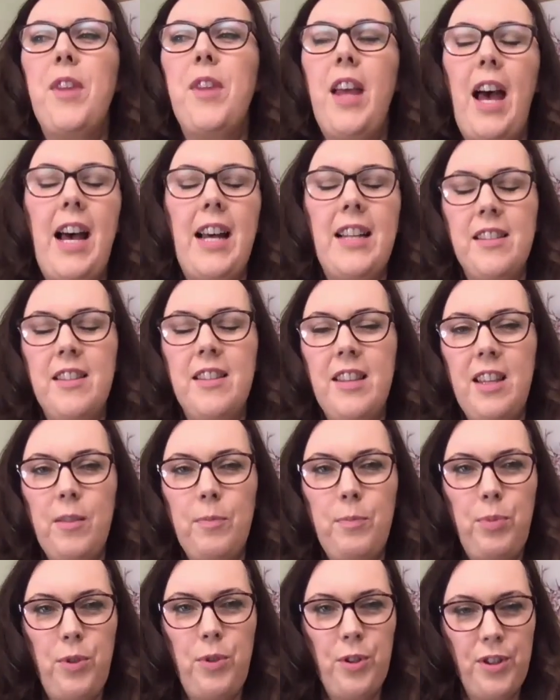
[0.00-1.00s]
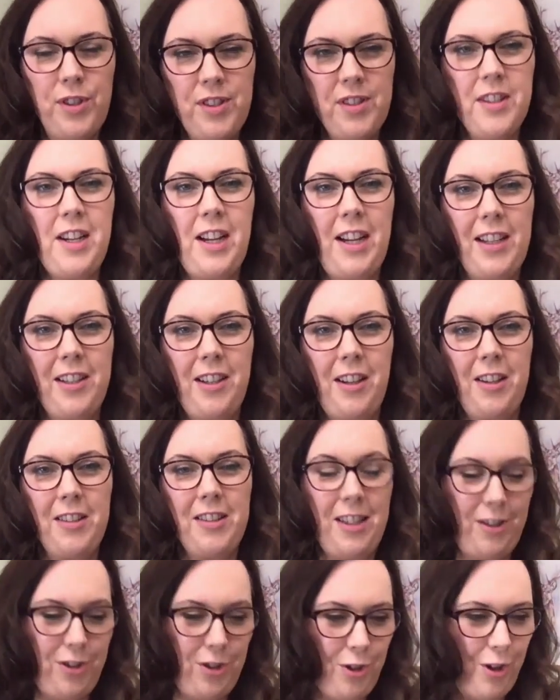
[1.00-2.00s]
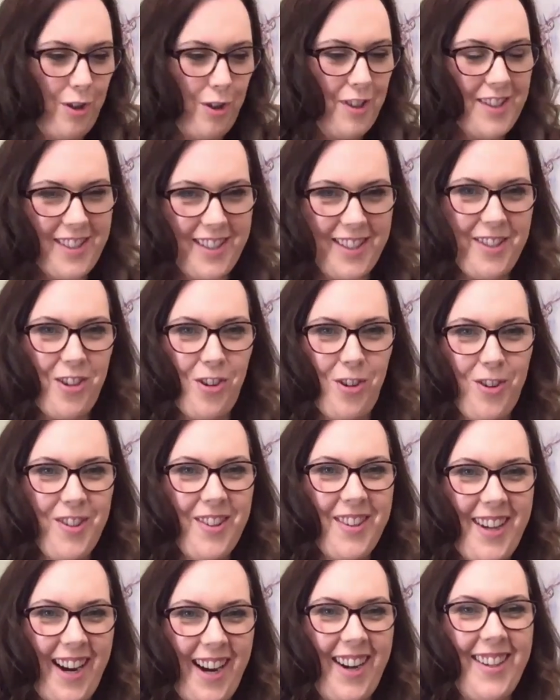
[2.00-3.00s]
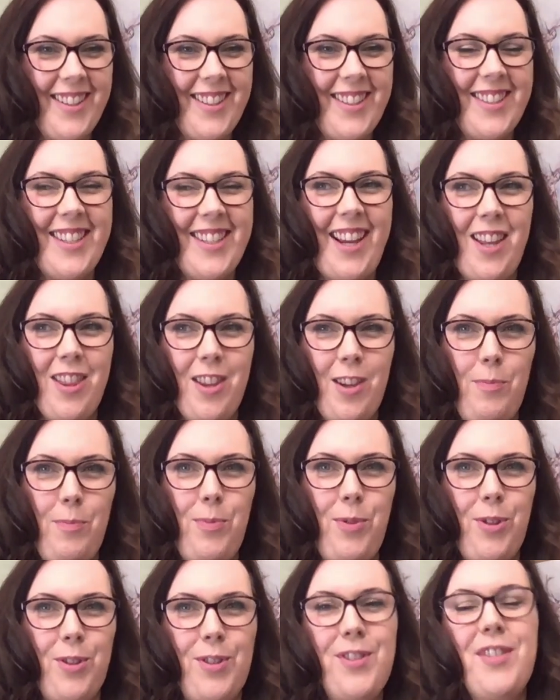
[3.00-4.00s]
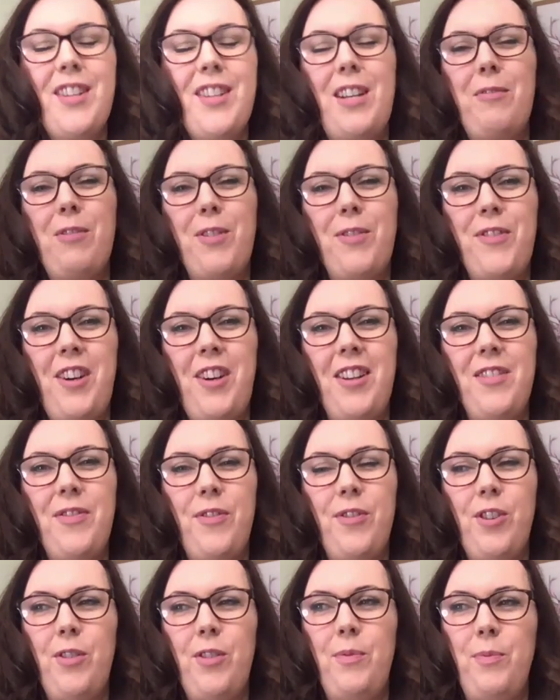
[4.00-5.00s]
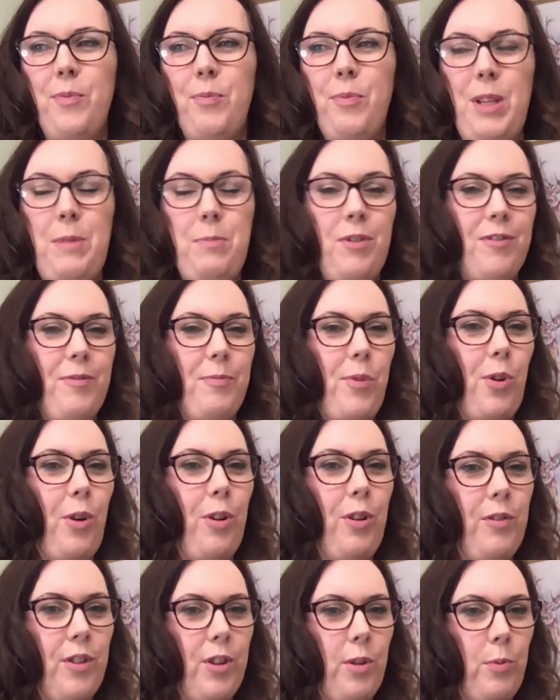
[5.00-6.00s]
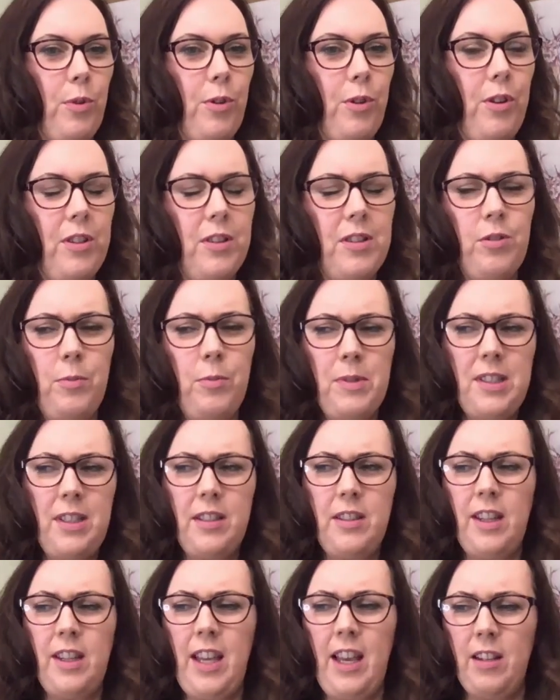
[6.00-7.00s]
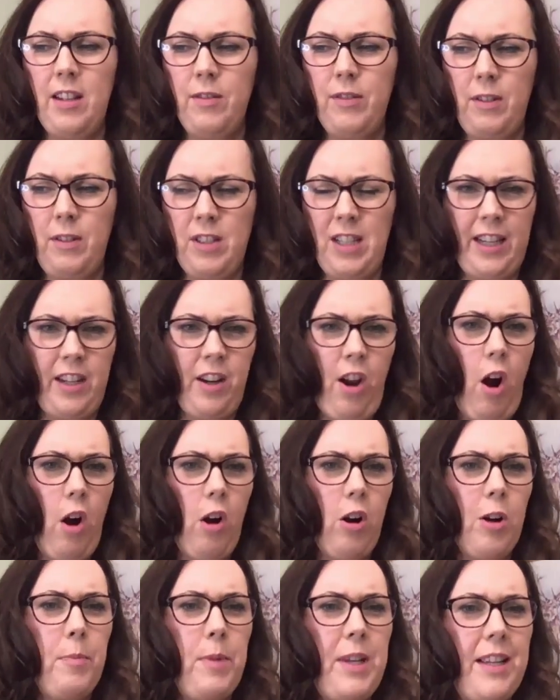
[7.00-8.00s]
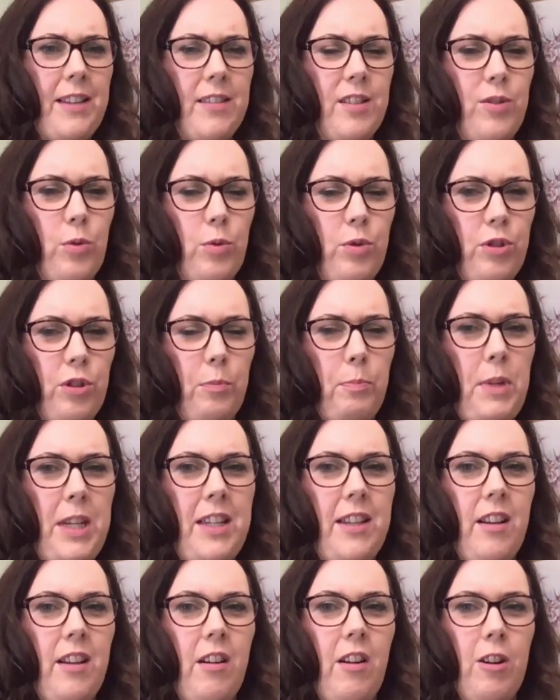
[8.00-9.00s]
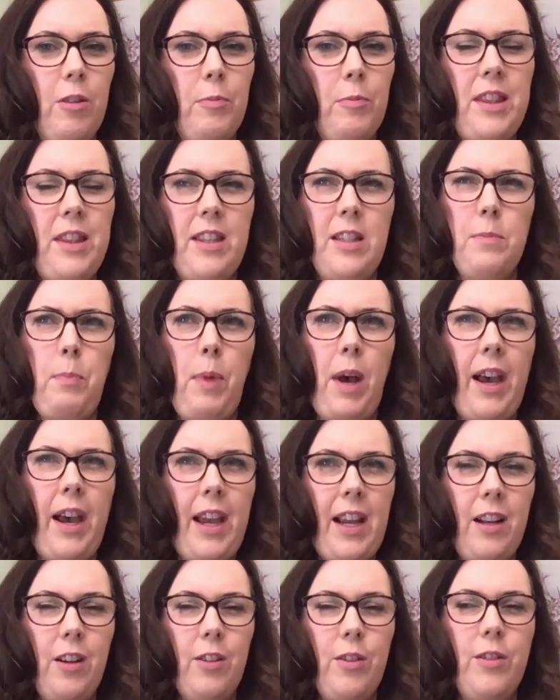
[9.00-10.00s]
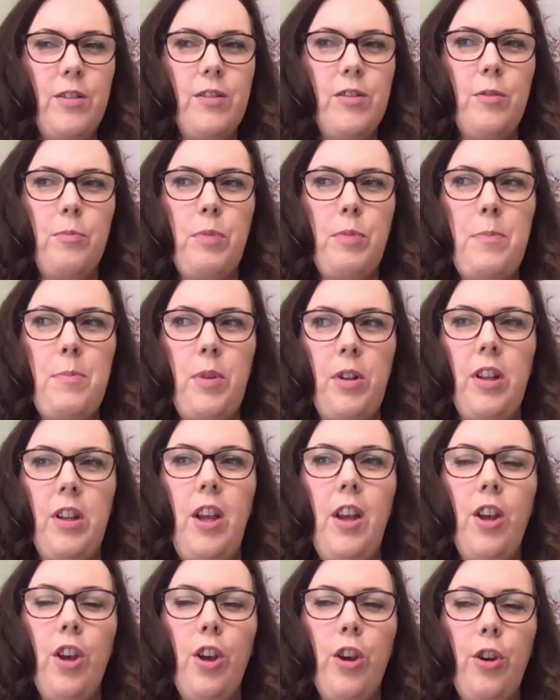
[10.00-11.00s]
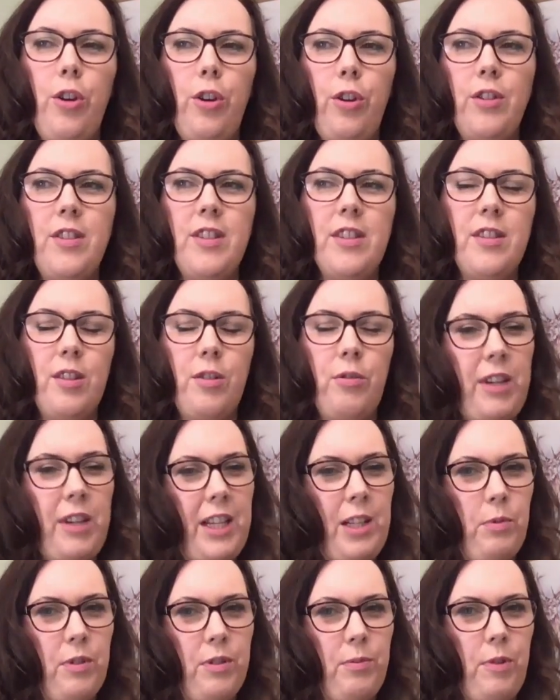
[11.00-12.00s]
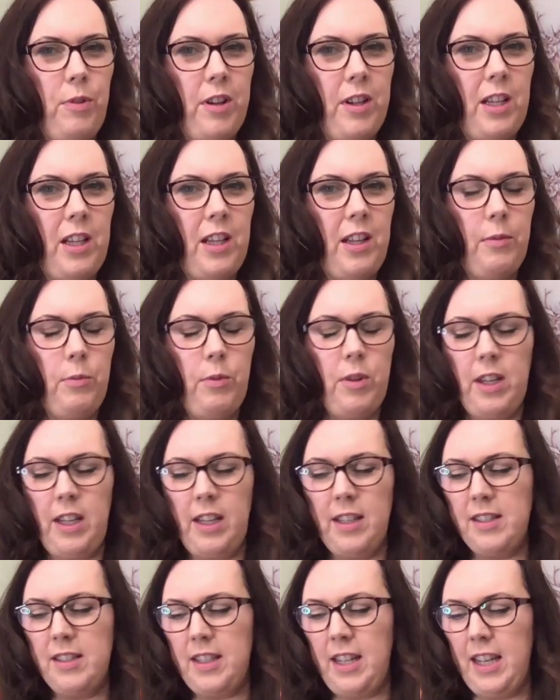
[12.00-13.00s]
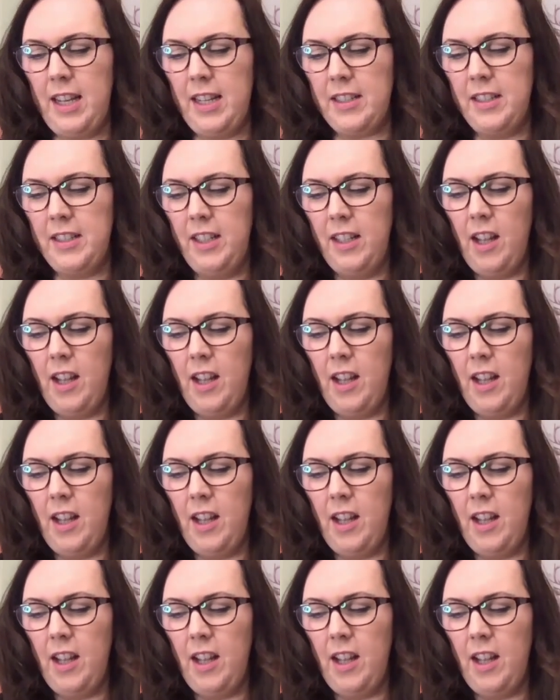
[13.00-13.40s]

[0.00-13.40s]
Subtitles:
And the abuse that I got, a journalist in Northern Ireland, the abuse that I would have got from people from all over the world, it's almost like it's like an army, a social media army, these pylons on people who disagreed with what he had said.